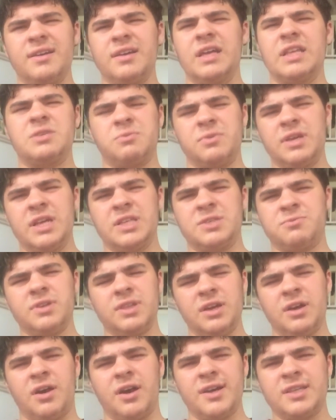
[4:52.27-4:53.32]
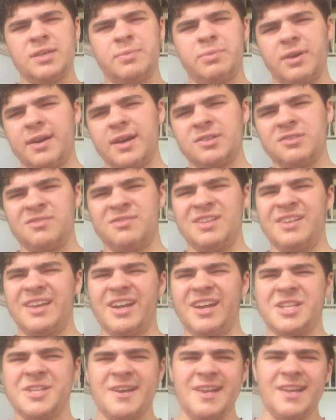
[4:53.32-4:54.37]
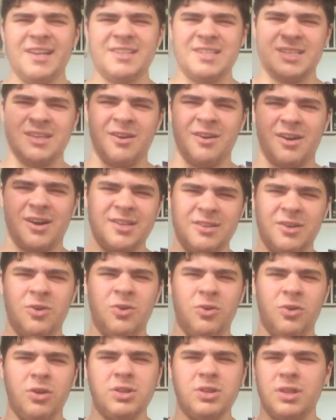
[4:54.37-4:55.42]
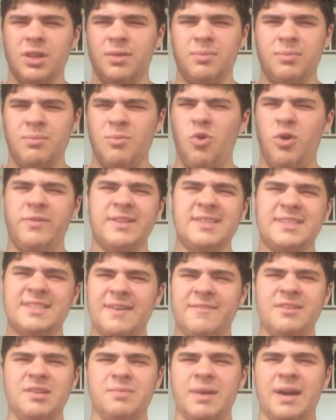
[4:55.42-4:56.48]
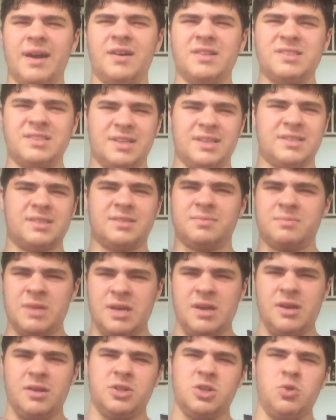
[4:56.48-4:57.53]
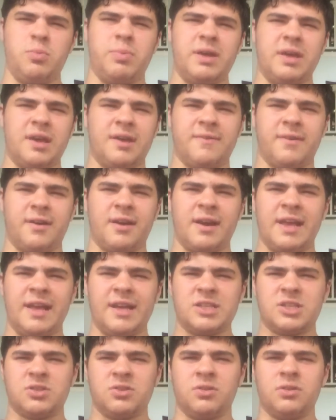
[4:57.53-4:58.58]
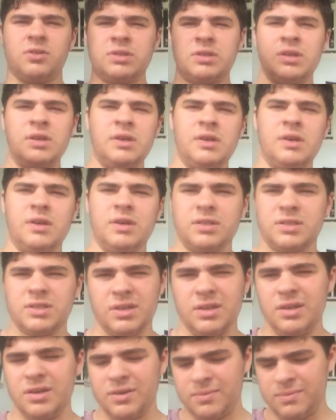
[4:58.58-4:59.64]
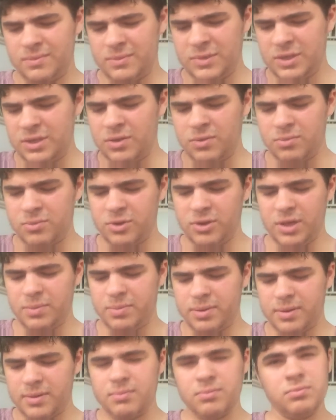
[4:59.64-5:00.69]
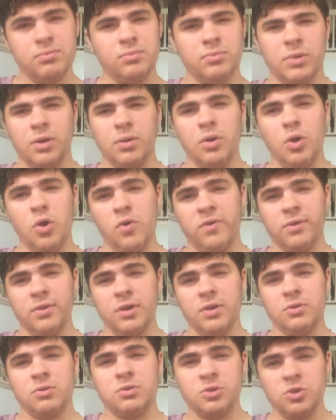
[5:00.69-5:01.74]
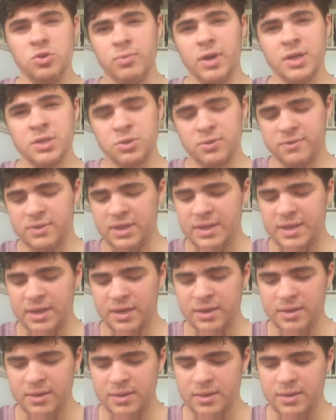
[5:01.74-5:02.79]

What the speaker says: it's really hard to progress with the neck training because it's hard to hold more than 70 pounds because it's too big for your hands to hold. so you don't really overload too much with the neck.